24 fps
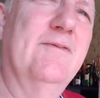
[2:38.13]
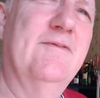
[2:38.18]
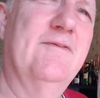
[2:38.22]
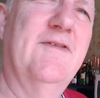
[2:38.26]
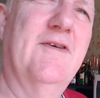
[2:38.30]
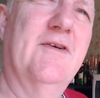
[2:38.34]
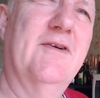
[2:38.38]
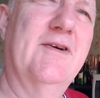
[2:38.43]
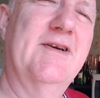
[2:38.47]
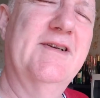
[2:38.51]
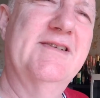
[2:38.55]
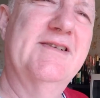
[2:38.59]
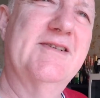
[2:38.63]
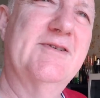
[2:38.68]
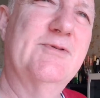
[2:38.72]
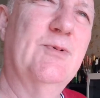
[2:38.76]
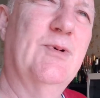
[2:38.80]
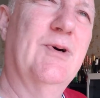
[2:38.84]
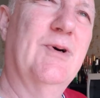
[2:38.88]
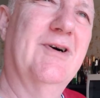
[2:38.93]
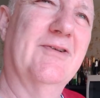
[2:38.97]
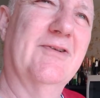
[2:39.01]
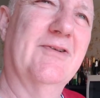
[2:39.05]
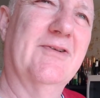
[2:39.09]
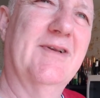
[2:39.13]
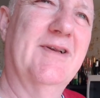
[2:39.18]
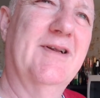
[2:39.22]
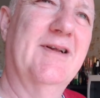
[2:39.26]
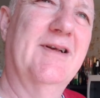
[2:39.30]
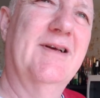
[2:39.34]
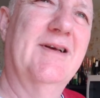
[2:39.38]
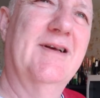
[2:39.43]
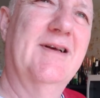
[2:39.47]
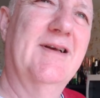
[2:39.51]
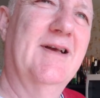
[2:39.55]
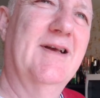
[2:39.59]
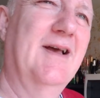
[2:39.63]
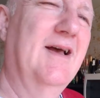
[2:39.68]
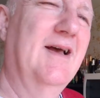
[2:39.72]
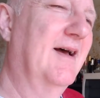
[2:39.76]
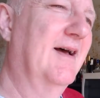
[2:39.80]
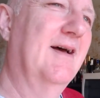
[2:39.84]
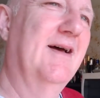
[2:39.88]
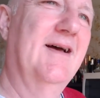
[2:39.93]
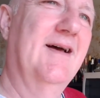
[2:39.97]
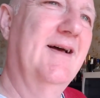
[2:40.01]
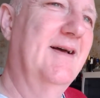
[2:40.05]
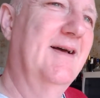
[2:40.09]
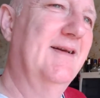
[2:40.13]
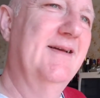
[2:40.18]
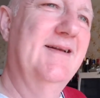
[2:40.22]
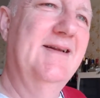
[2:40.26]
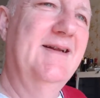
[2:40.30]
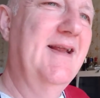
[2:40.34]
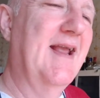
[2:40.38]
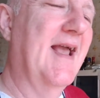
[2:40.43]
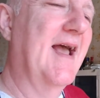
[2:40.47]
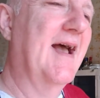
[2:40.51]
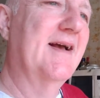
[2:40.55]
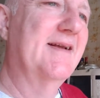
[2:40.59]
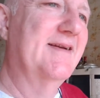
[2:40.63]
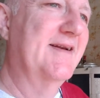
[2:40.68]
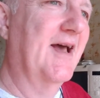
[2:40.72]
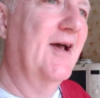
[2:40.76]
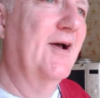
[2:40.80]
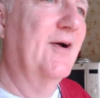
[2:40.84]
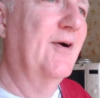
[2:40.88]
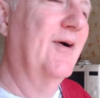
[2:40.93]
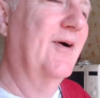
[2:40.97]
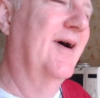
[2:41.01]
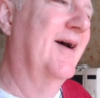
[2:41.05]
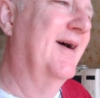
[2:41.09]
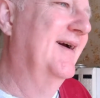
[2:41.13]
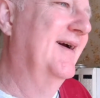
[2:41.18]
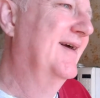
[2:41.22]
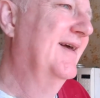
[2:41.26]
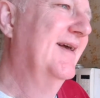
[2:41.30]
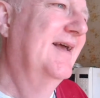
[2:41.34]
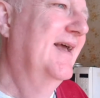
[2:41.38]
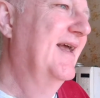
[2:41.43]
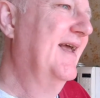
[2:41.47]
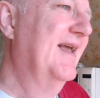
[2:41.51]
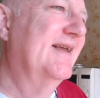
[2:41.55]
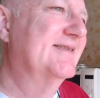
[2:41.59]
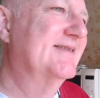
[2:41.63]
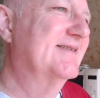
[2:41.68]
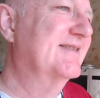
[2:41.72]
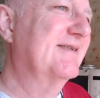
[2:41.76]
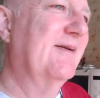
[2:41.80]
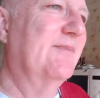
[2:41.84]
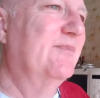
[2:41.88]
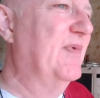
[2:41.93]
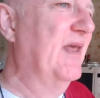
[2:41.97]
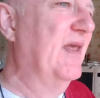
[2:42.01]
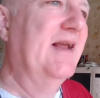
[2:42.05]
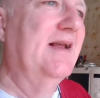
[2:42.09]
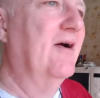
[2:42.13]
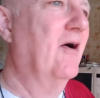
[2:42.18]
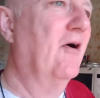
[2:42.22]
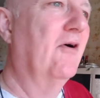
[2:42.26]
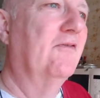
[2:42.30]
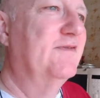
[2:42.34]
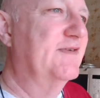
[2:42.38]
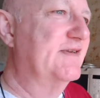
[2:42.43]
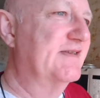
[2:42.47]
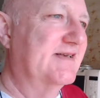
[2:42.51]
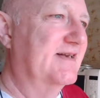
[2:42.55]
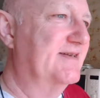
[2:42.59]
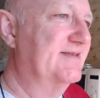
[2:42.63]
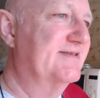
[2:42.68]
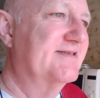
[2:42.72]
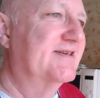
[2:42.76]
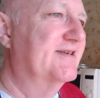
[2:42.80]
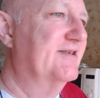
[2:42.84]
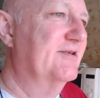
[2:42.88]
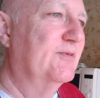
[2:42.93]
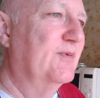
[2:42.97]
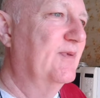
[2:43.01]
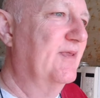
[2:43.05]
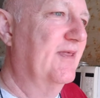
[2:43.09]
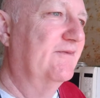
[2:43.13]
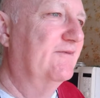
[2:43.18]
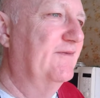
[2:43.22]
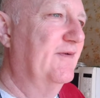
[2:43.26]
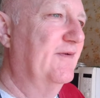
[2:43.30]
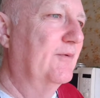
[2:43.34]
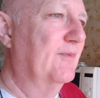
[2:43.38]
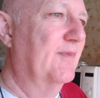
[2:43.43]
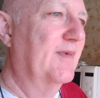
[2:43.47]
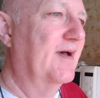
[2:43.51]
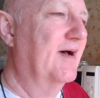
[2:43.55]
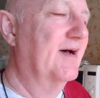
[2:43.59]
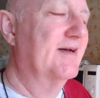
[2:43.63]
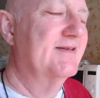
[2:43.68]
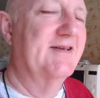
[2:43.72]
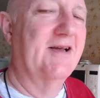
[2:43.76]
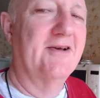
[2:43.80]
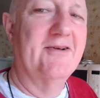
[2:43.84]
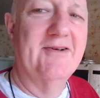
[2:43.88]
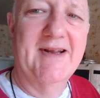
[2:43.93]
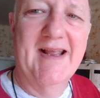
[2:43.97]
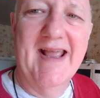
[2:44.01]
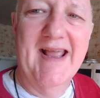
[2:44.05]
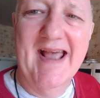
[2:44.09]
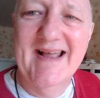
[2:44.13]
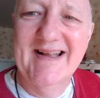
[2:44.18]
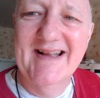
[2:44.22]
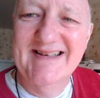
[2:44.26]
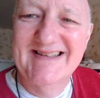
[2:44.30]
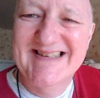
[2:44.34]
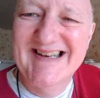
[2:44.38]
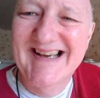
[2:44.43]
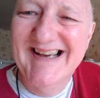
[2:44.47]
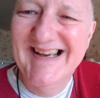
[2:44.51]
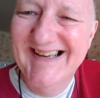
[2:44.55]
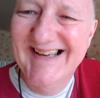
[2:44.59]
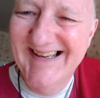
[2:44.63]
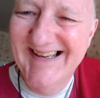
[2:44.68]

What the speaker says: Forest one. No, it's something obviously to do with the film that I don't get.